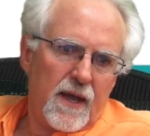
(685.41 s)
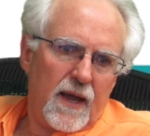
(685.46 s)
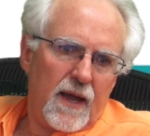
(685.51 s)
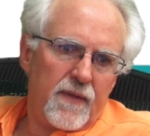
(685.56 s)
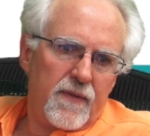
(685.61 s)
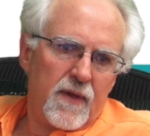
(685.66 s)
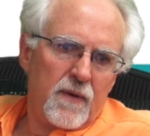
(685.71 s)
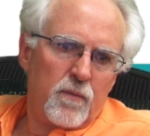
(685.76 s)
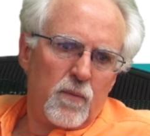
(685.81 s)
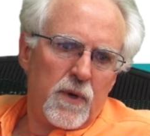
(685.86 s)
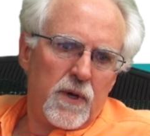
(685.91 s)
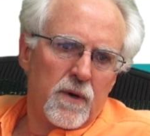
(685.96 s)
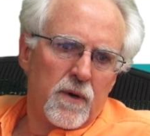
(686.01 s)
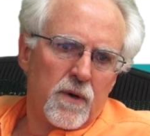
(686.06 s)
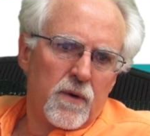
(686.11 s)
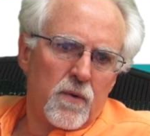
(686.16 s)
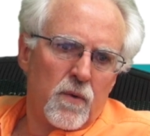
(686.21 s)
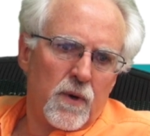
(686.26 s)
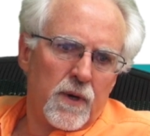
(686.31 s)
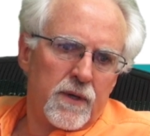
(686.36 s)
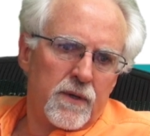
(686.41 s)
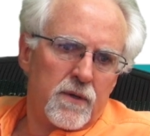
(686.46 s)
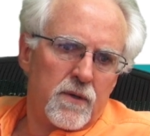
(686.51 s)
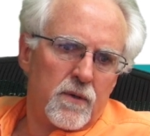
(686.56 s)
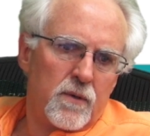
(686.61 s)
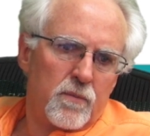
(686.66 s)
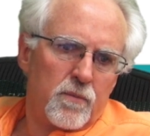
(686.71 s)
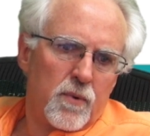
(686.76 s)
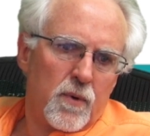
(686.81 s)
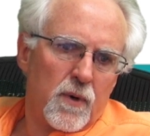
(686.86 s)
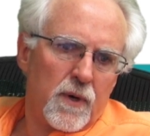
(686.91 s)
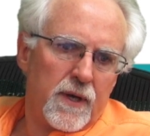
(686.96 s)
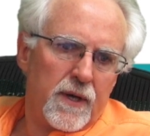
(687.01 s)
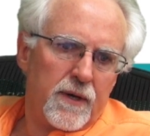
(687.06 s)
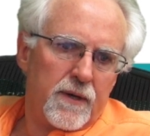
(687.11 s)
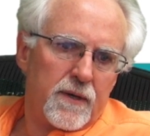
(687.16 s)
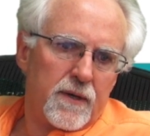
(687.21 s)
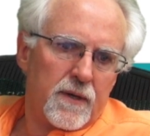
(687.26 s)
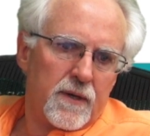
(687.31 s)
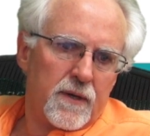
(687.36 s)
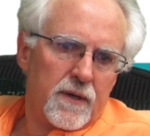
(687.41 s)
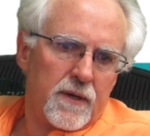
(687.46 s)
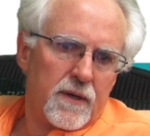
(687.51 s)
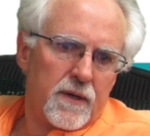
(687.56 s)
And then we are going to print